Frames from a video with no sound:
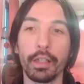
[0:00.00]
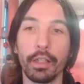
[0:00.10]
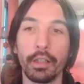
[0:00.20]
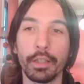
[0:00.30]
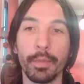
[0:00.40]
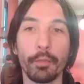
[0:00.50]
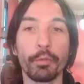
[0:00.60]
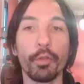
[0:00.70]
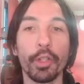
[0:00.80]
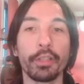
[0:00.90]
They become
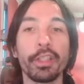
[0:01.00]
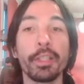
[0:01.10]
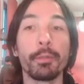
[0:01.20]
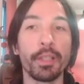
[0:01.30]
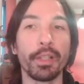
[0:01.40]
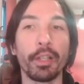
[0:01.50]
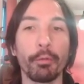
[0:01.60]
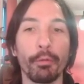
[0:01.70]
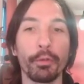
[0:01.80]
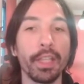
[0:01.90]
smaller than the displacement that we
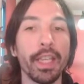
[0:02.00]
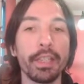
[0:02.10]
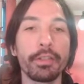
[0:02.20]
are looking at.